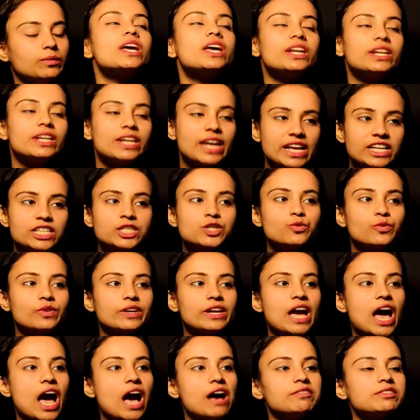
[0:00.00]
Next we
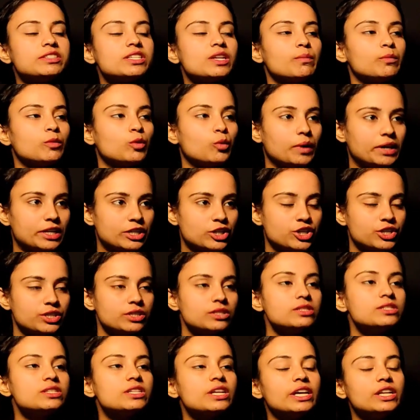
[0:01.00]
have some
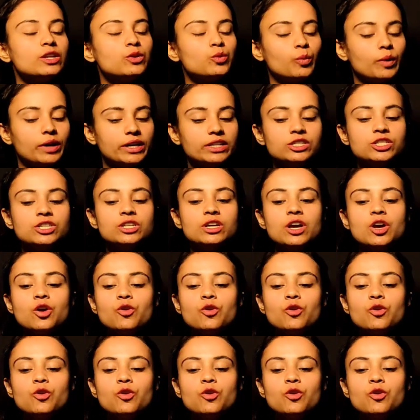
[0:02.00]
questions in which